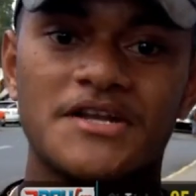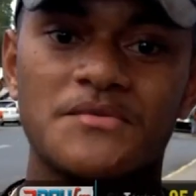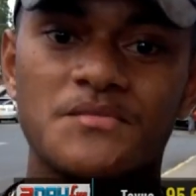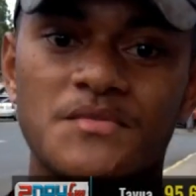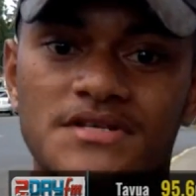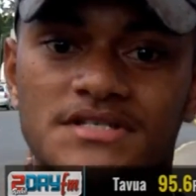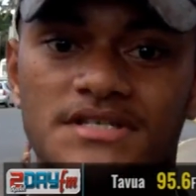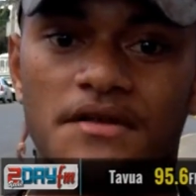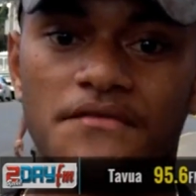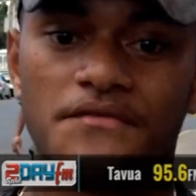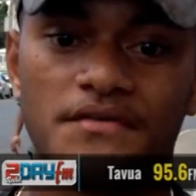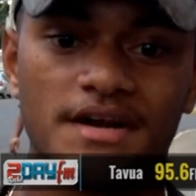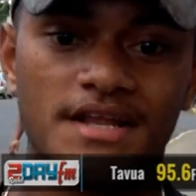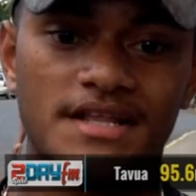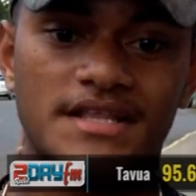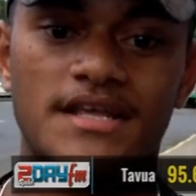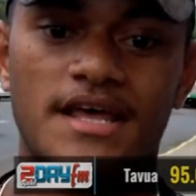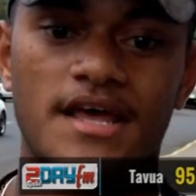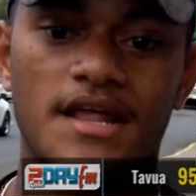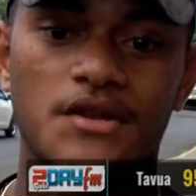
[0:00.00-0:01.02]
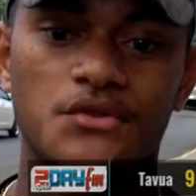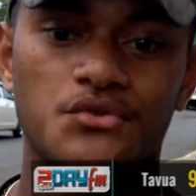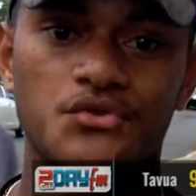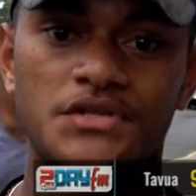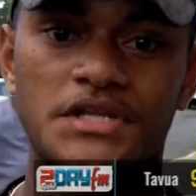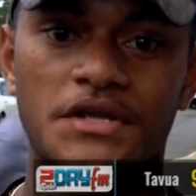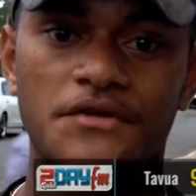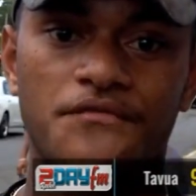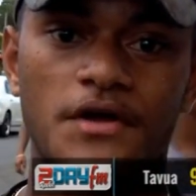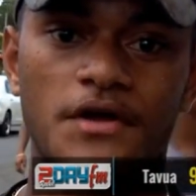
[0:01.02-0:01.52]
name is Enrique and
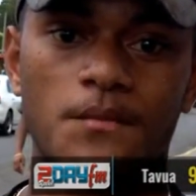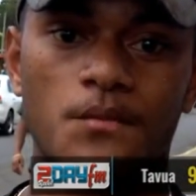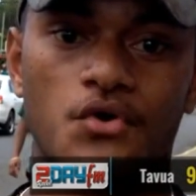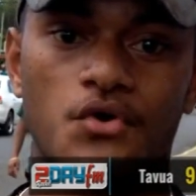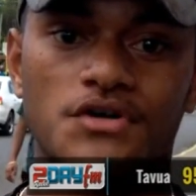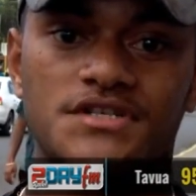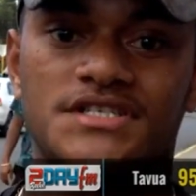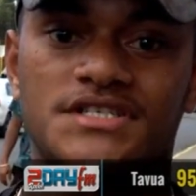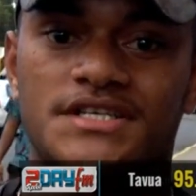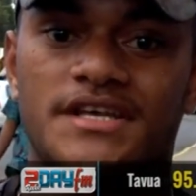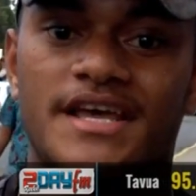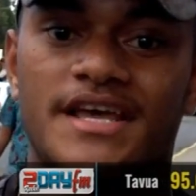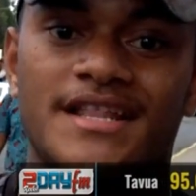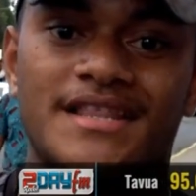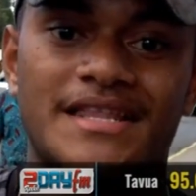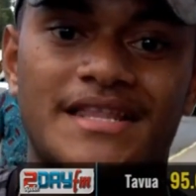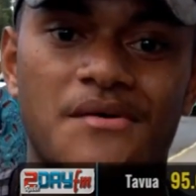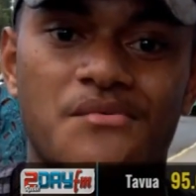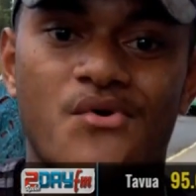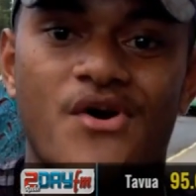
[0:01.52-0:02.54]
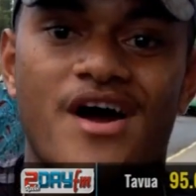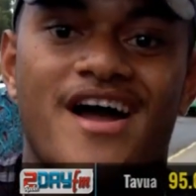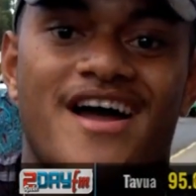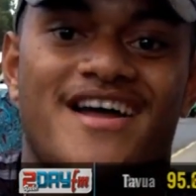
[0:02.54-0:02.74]
Today FM rocks here in Tawa.